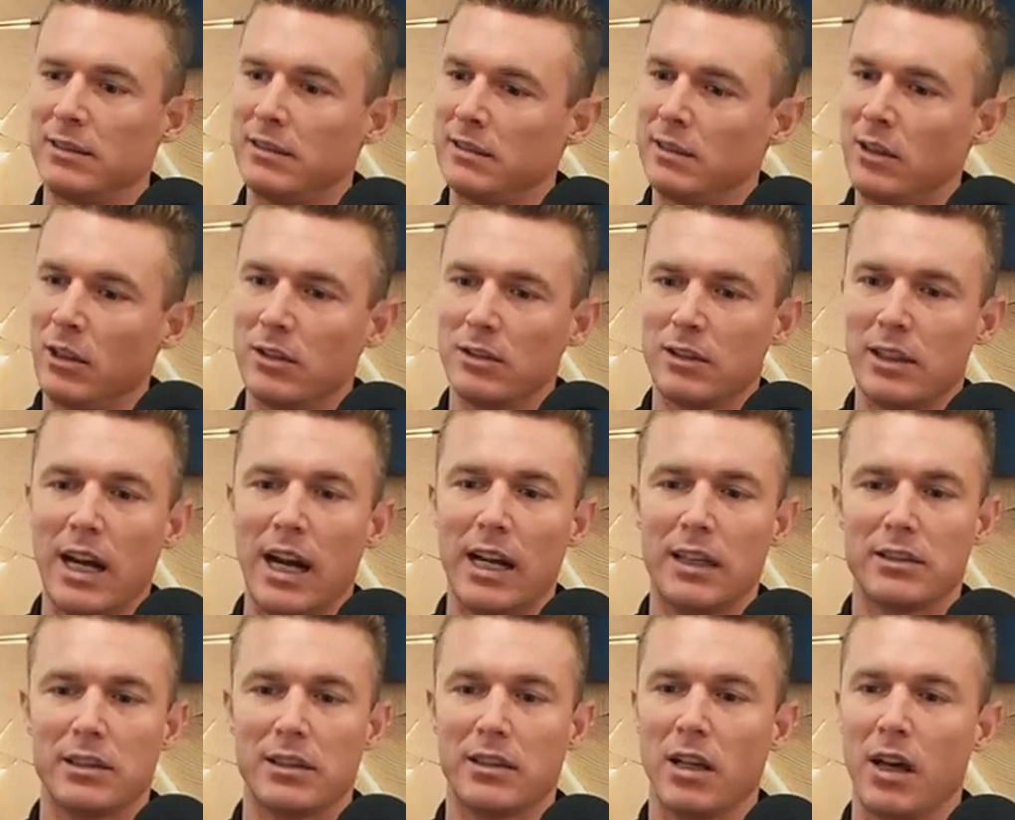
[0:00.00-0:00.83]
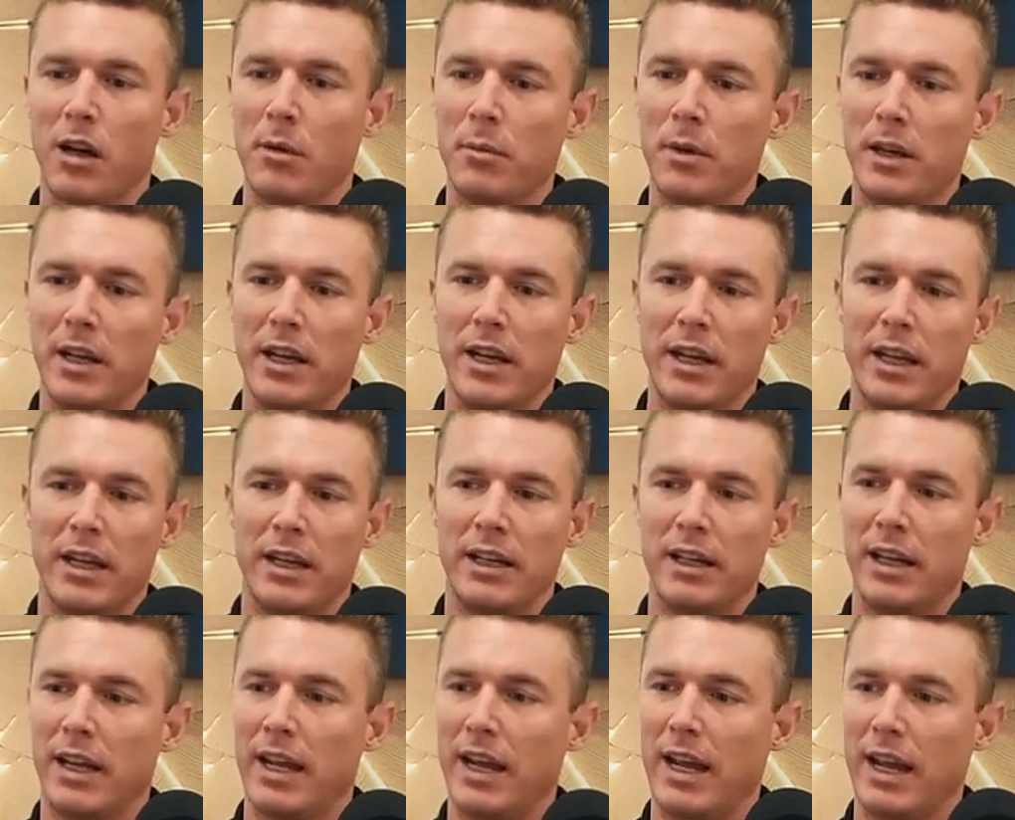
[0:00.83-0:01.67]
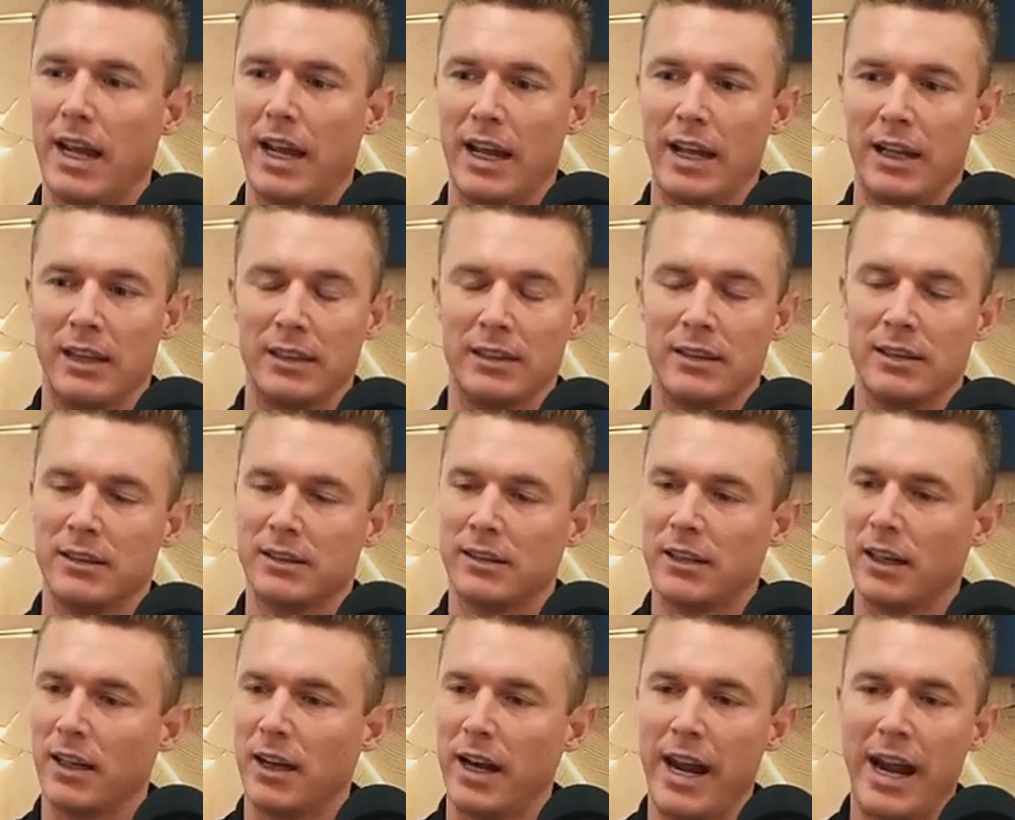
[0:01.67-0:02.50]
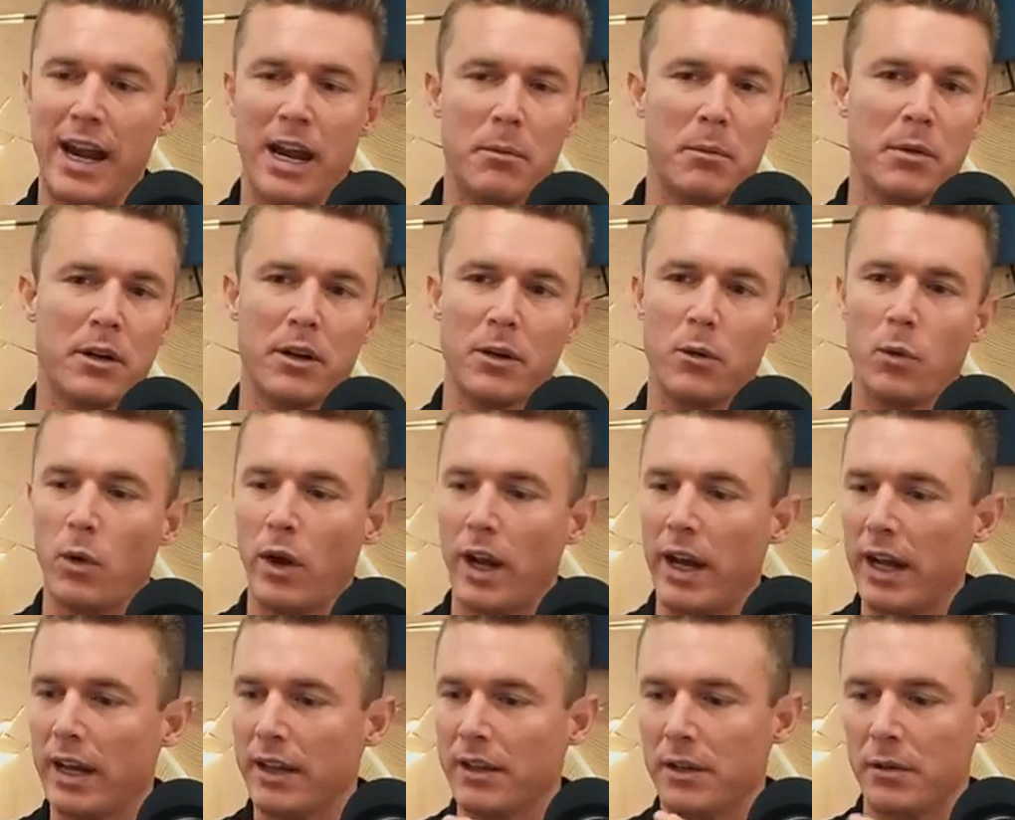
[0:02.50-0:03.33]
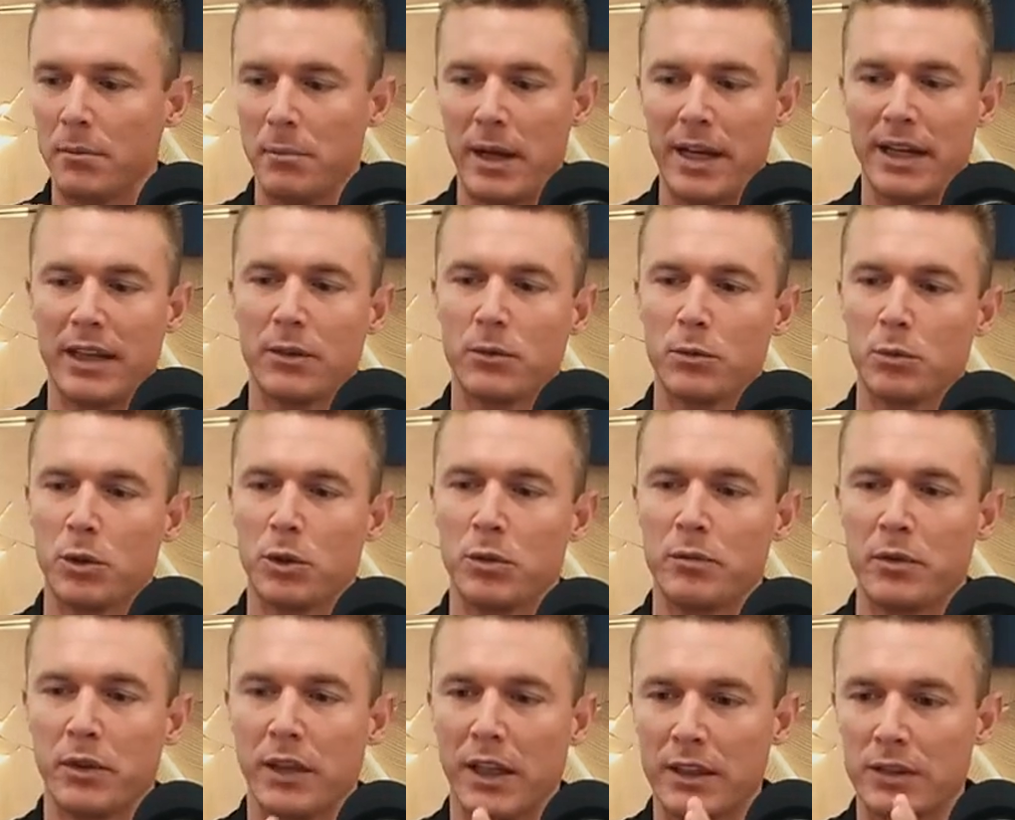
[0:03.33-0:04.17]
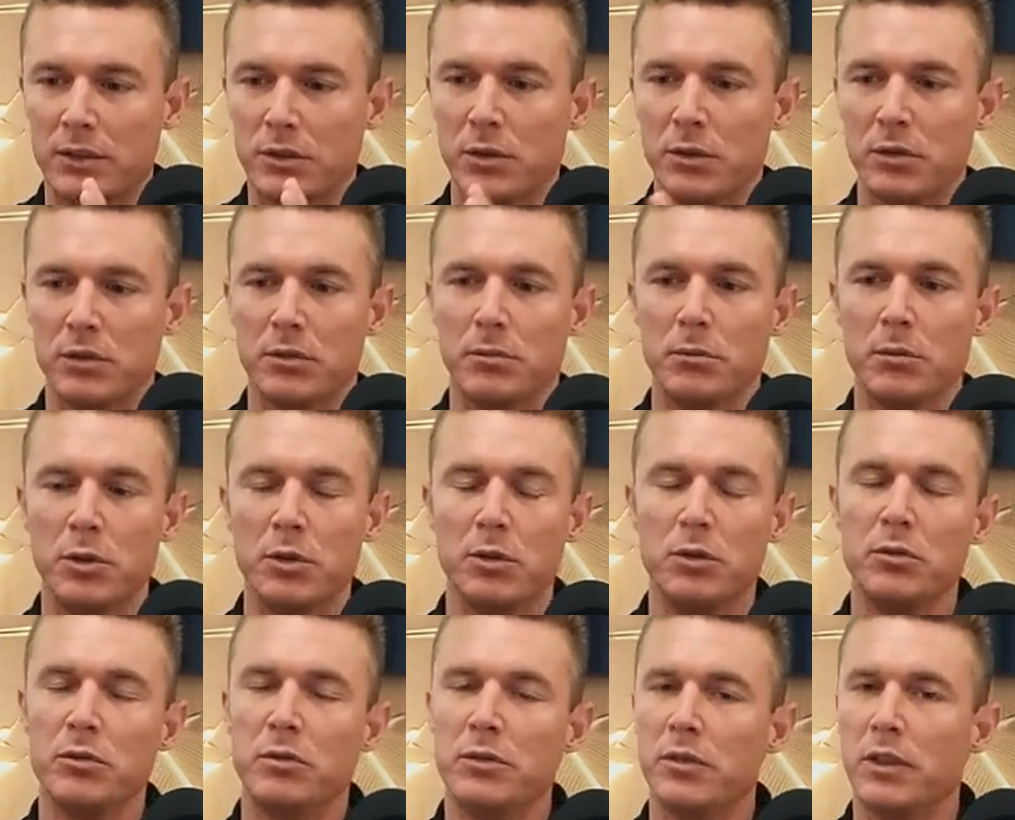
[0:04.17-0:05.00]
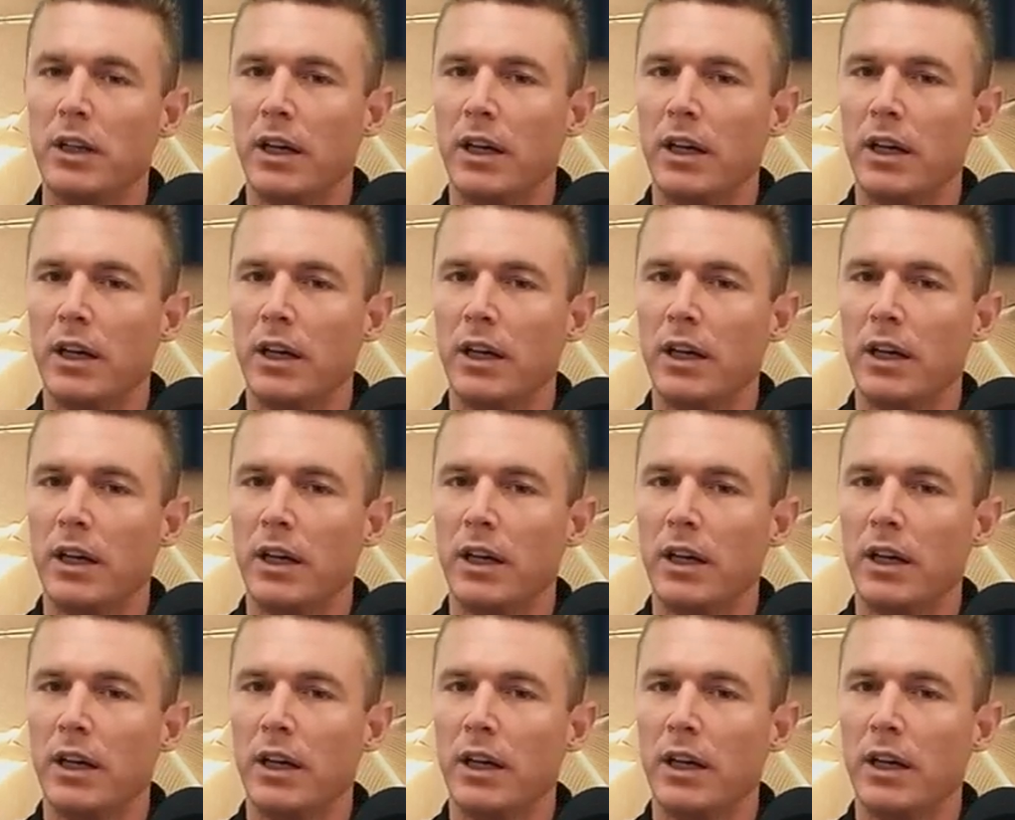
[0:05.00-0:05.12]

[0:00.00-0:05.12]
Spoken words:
Those guys are coming in and they're hammering away. They're making room for that tooth to move.